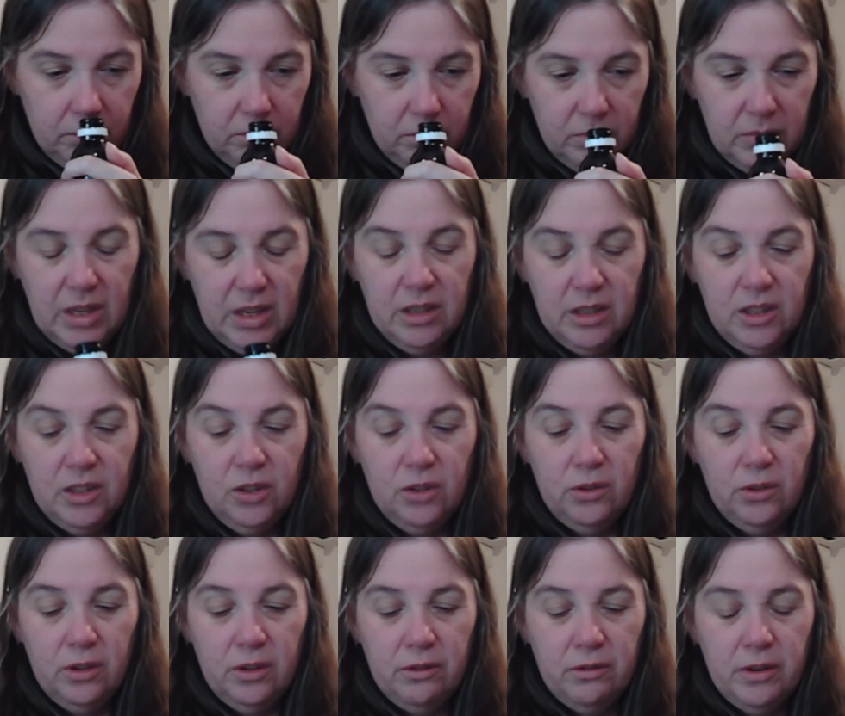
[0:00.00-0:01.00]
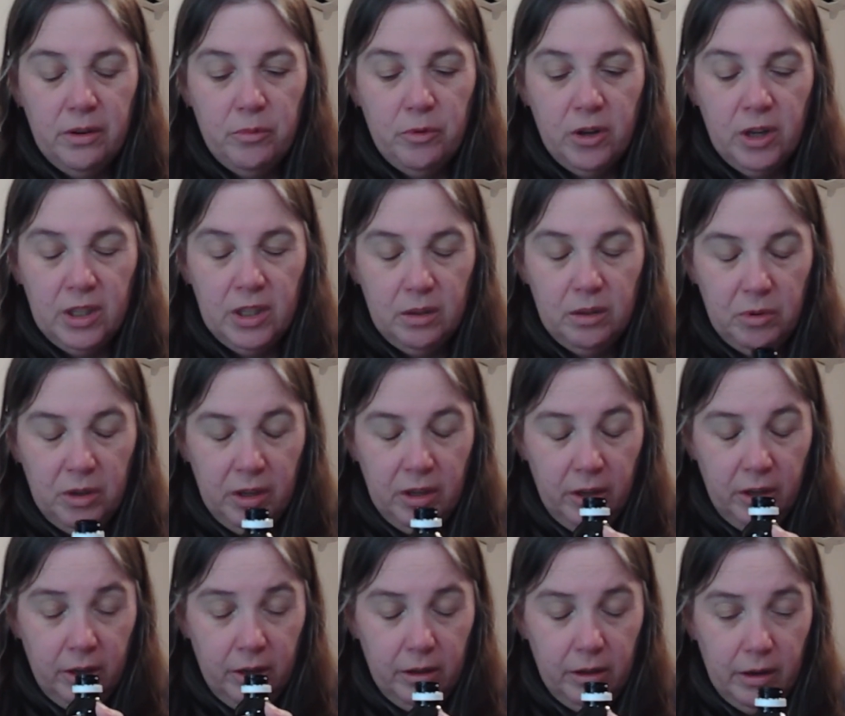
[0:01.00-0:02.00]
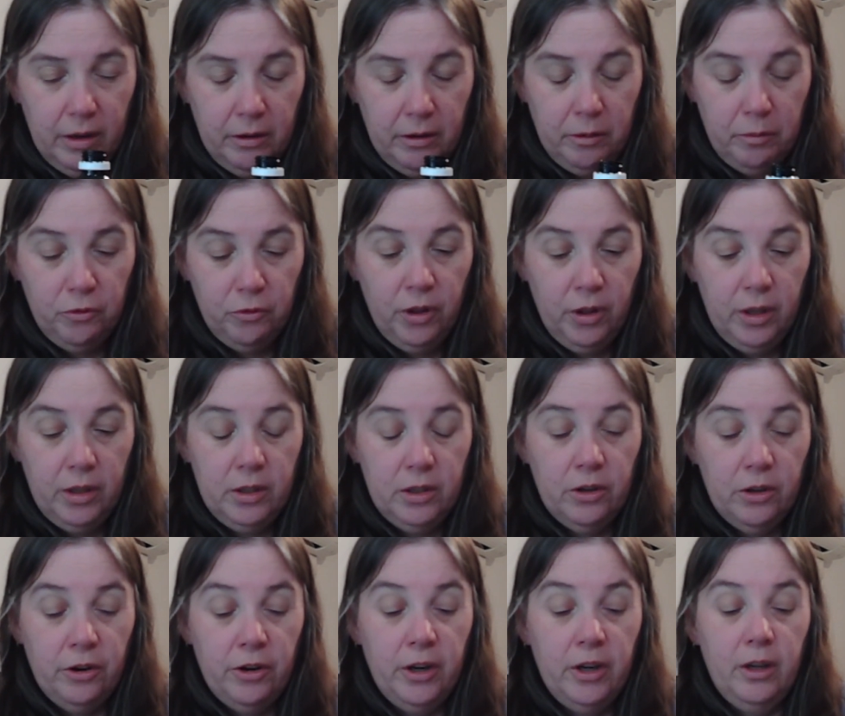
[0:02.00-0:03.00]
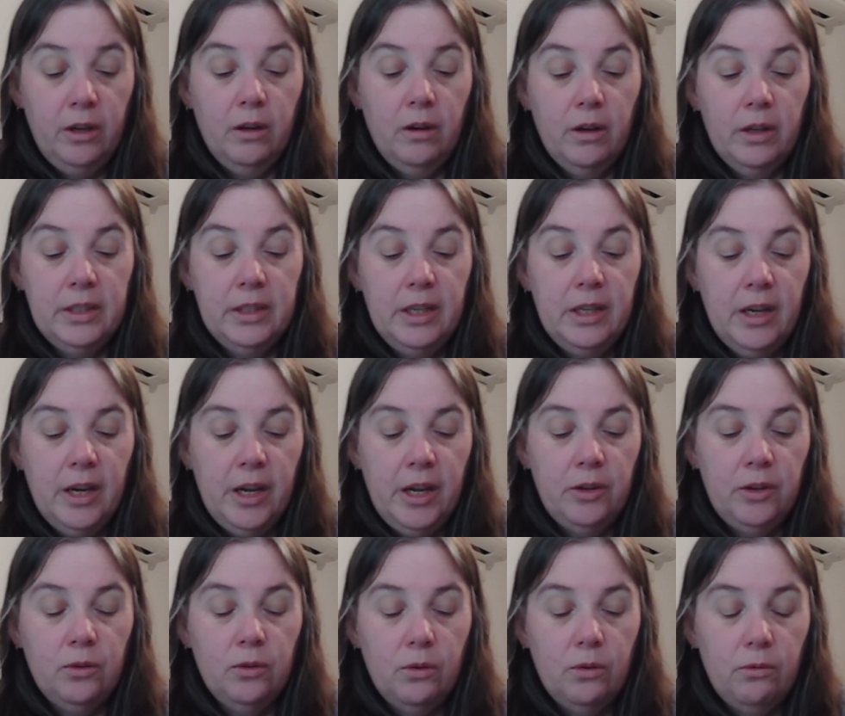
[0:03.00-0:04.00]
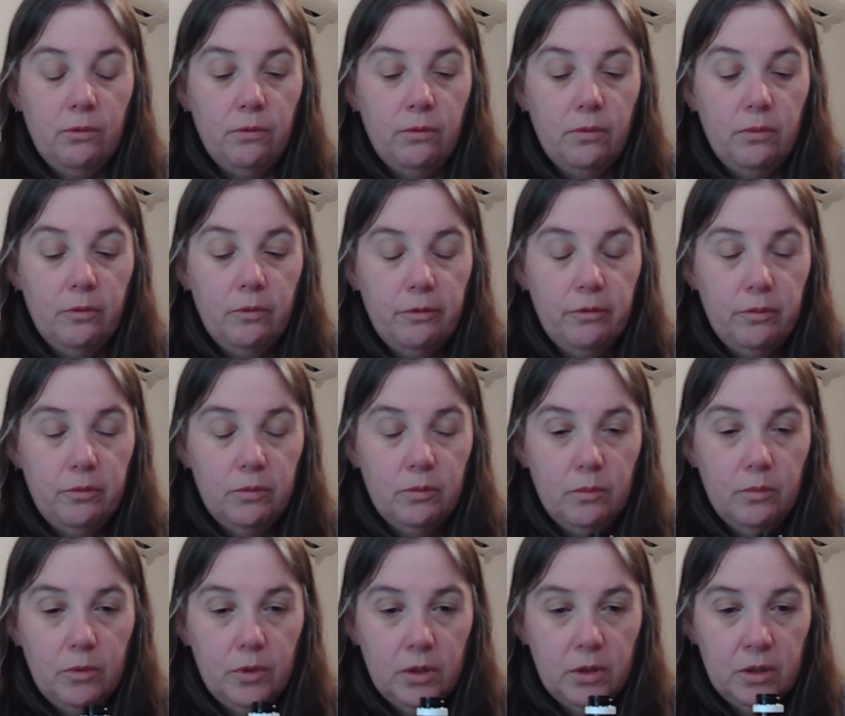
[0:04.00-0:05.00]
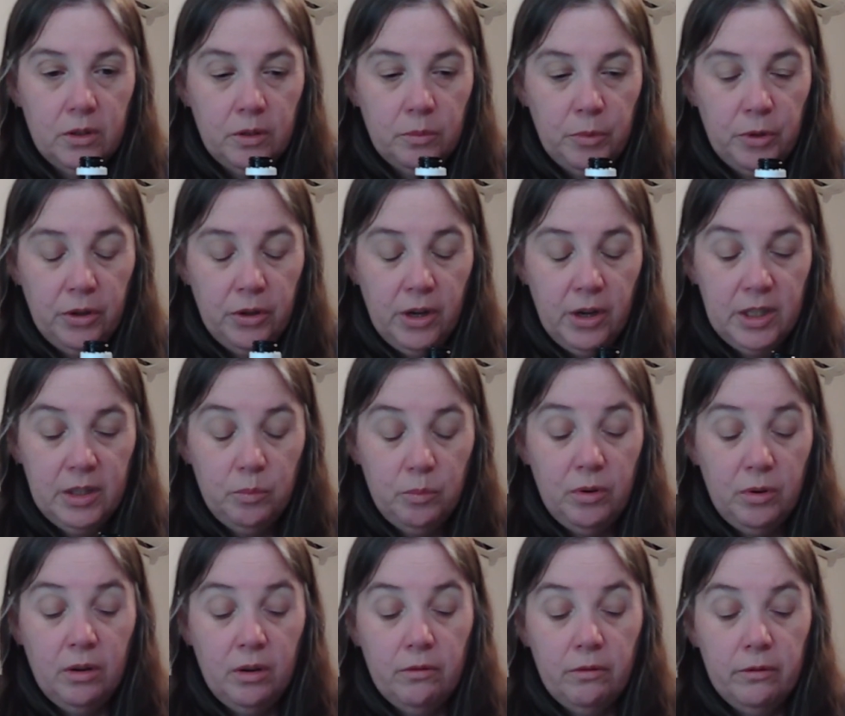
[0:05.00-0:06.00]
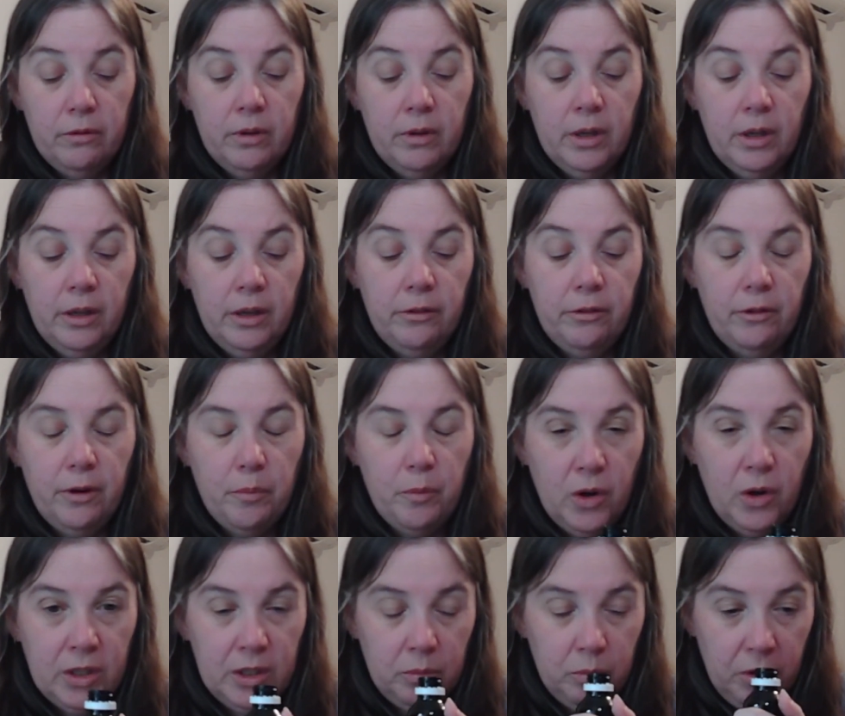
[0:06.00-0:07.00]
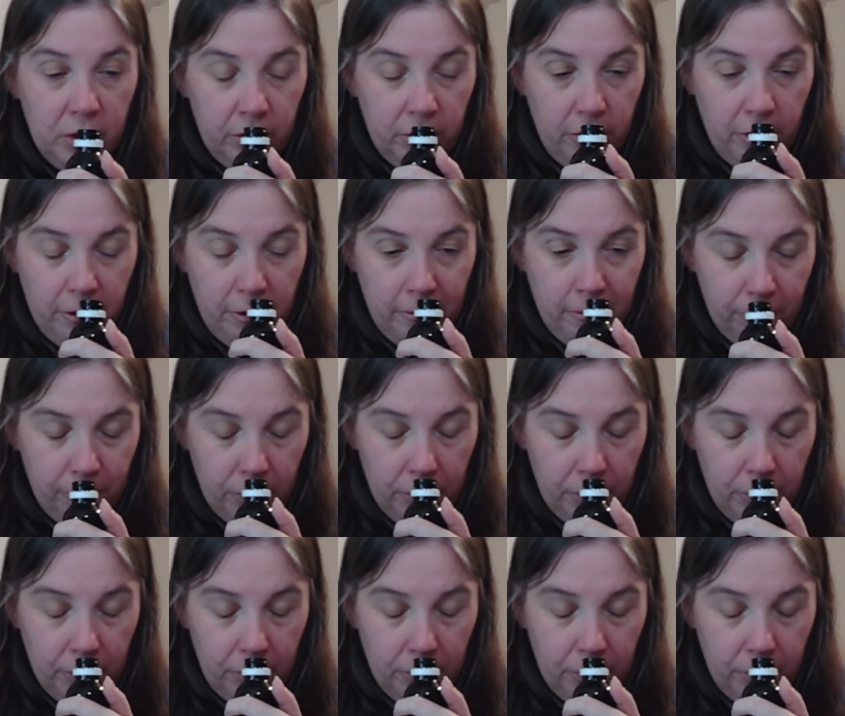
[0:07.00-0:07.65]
It sort of reminds me, I'm really sorry, Aussie Candle Supplies, but it really reminds me of